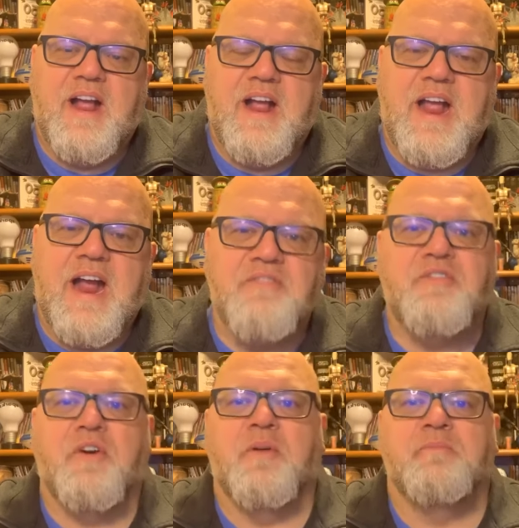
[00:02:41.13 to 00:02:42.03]

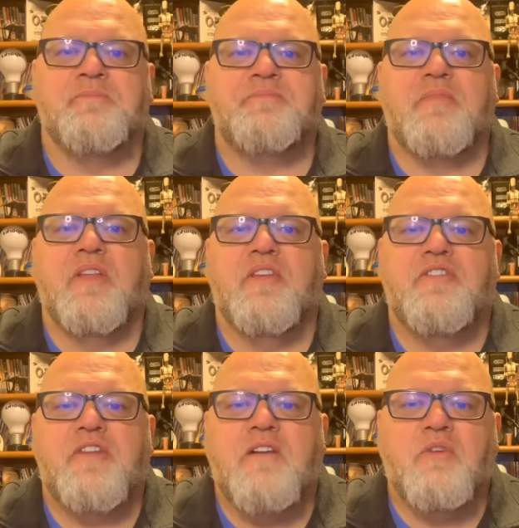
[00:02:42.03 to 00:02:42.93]
after
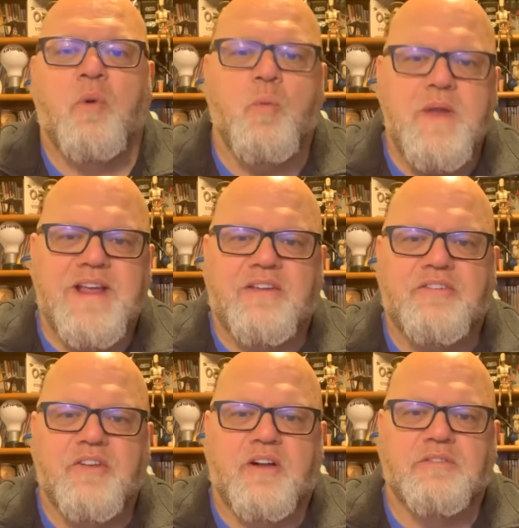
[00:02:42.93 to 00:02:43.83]
several
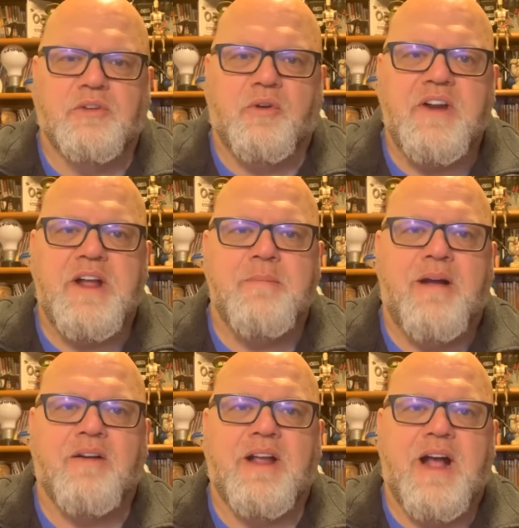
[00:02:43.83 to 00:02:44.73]
weeks of learning
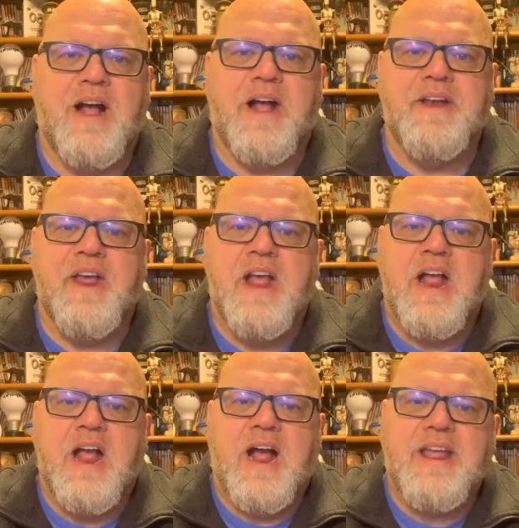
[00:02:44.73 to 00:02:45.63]
about god
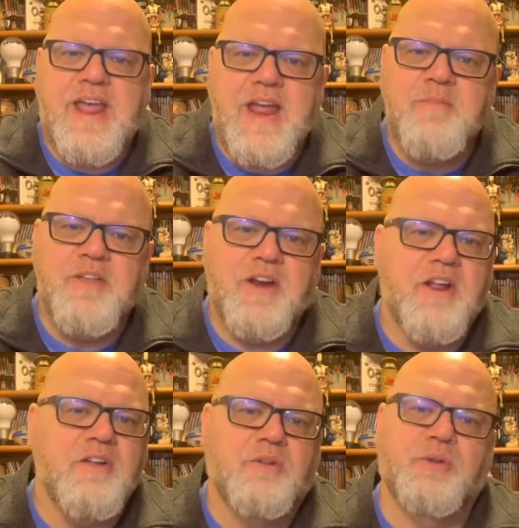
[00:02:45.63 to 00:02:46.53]
i came to the
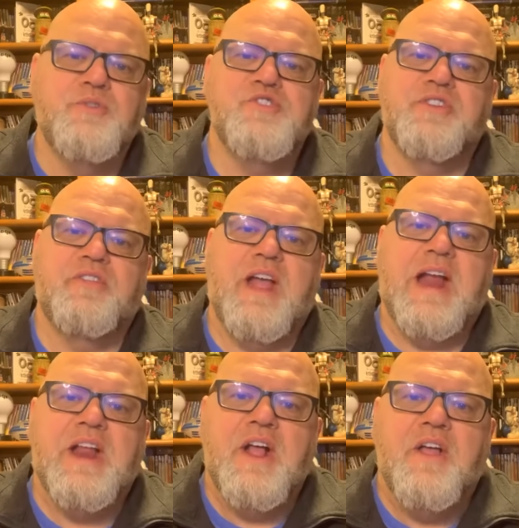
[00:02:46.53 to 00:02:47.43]
conclusion
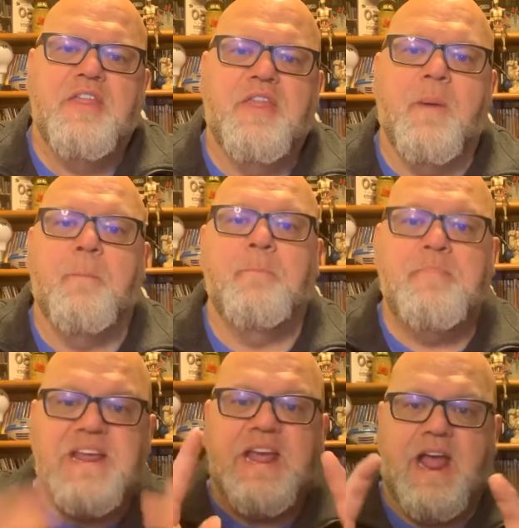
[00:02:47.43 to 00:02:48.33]
that the
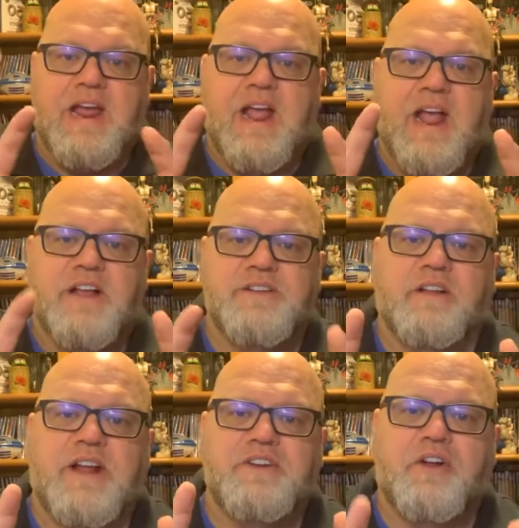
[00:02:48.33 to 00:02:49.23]
being as i
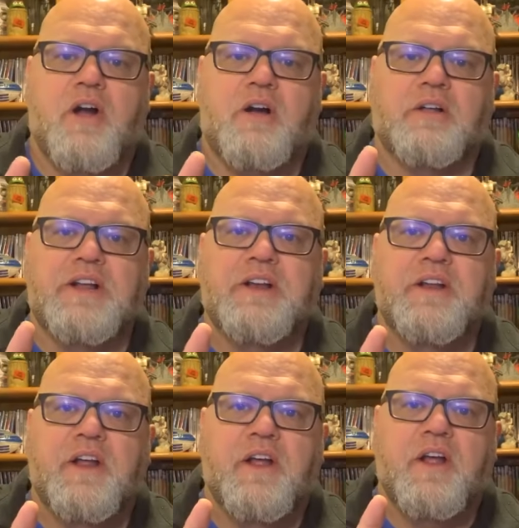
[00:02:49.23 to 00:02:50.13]
like to call it
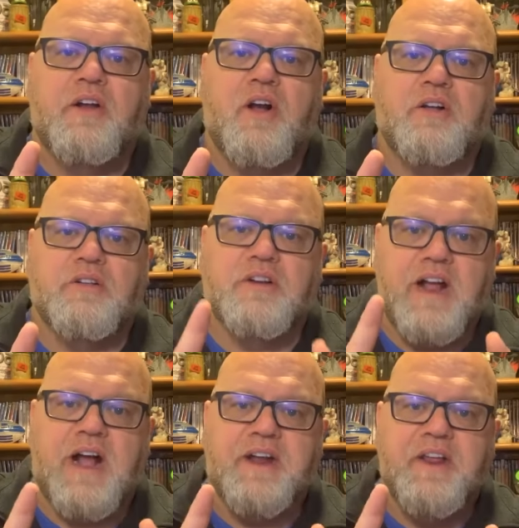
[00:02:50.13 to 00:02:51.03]
call
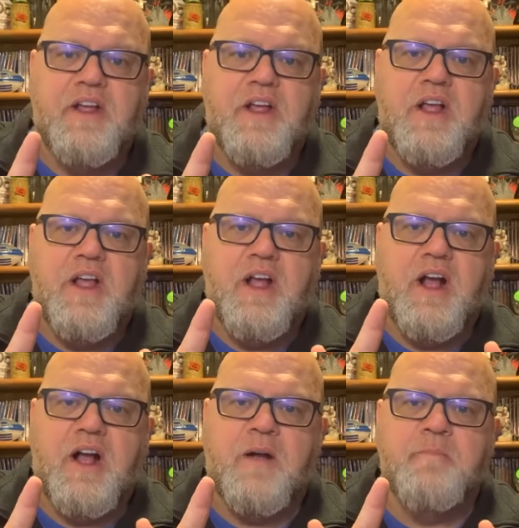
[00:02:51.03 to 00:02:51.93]
god
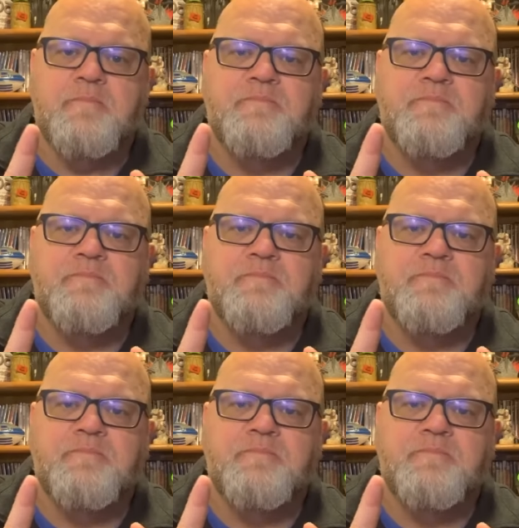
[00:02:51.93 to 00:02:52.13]
um,